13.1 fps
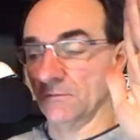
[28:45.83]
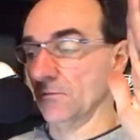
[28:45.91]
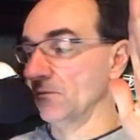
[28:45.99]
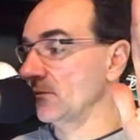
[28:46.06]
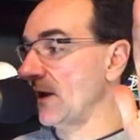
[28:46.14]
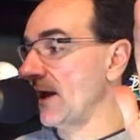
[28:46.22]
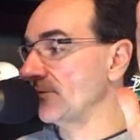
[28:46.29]

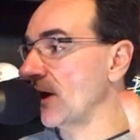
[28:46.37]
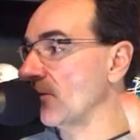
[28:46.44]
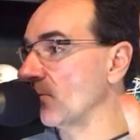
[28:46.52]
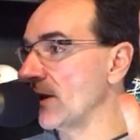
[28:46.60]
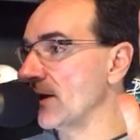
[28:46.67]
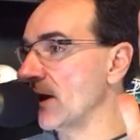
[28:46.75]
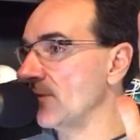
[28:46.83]
went
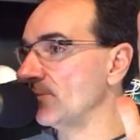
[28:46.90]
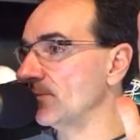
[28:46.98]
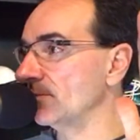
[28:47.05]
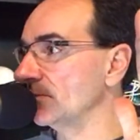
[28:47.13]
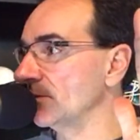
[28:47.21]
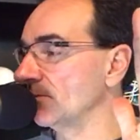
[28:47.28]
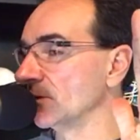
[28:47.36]
up the
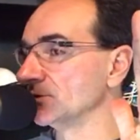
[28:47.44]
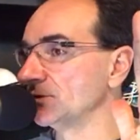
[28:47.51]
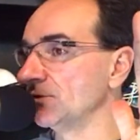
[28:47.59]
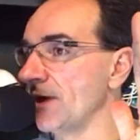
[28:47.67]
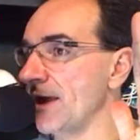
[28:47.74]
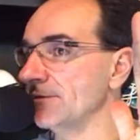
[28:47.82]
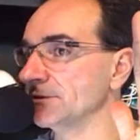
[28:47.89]
first two
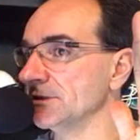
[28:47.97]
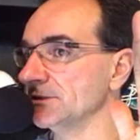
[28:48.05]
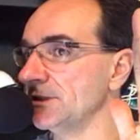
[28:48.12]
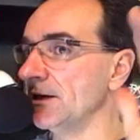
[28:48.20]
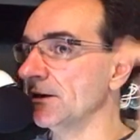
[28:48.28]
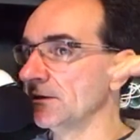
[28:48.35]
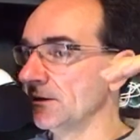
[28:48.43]
games this year.
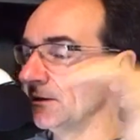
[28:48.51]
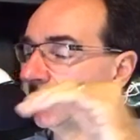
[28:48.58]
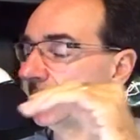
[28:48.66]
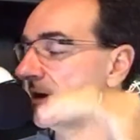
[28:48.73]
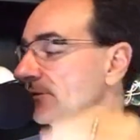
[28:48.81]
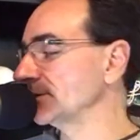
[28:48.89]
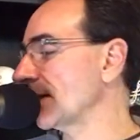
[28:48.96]
Now
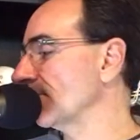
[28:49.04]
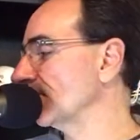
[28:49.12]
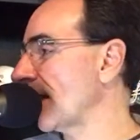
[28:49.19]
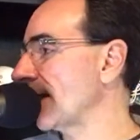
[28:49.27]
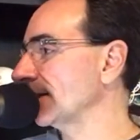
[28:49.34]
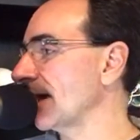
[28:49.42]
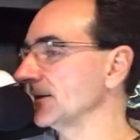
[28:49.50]
he's kind of
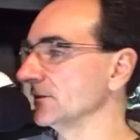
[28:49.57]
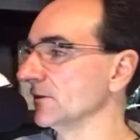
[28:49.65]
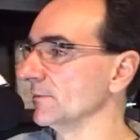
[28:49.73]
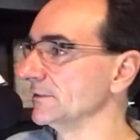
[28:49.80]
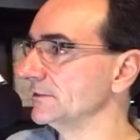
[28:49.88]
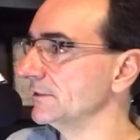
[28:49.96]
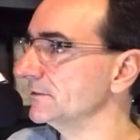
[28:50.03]
flatlined a little bit
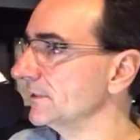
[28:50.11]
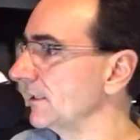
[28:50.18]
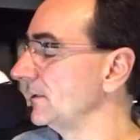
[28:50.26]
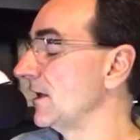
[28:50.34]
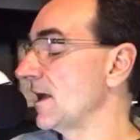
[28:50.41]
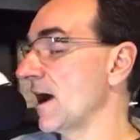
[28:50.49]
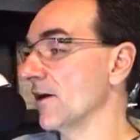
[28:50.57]
since then.
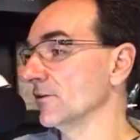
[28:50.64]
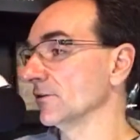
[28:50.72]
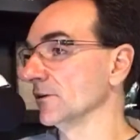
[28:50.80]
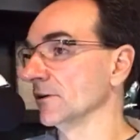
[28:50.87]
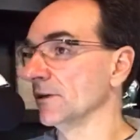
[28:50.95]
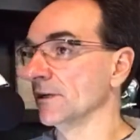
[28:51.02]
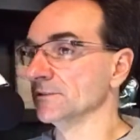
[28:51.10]
Hard to look good
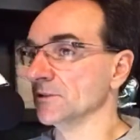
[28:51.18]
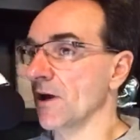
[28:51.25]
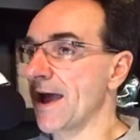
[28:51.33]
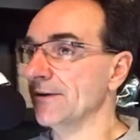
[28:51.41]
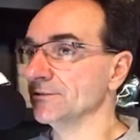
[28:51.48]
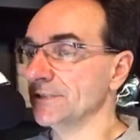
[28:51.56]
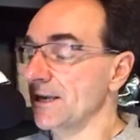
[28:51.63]
against Ohio
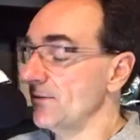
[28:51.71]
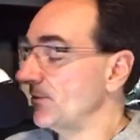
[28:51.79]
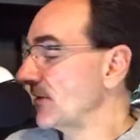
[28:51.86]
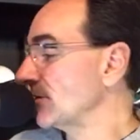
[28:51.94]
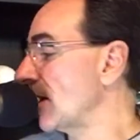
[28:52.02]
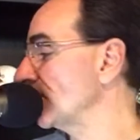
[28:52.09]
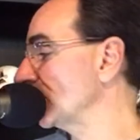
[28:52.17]
State, but I
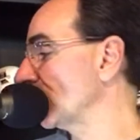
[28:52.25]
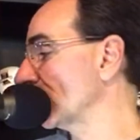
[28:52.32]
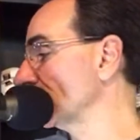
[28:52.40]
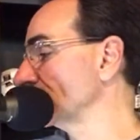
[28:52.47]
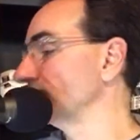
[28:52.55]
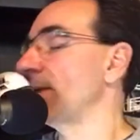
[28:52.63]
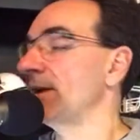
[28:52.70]
thought Thorne
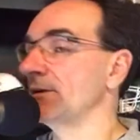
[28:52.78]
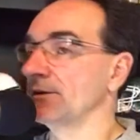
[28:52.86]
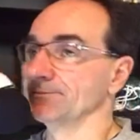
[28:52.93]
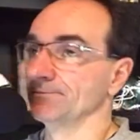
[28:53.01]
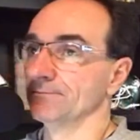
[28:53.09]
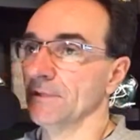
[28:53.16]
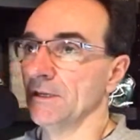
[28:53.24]
looked better
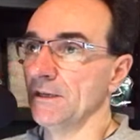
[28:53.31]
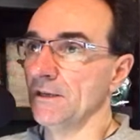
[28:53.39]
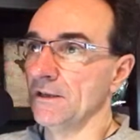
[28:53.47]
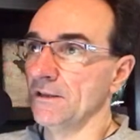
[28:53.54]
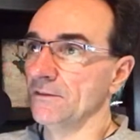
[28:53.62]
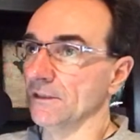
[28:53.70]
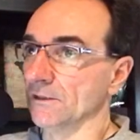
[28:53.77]

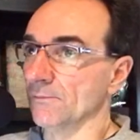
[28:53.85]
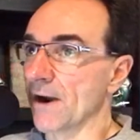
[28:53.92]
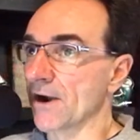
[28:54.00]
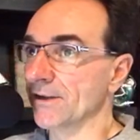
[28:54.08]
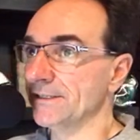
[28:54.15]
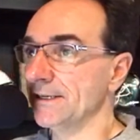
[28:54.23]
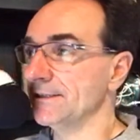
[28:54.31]
than Lombardi
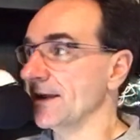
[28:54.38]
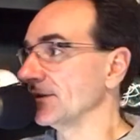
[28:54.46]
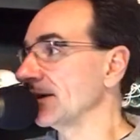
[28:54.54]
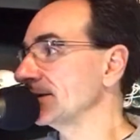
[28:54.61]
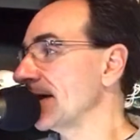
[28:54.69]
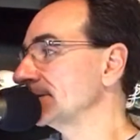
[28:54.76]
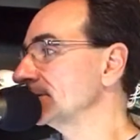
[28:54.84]
did, and I think
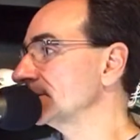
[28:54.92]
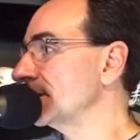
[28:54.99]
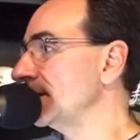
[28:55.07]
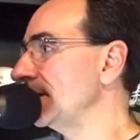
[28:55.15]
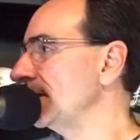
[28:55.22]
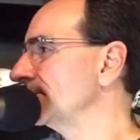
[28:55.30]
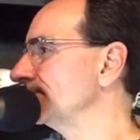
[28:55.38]
that's
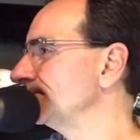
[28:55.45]
the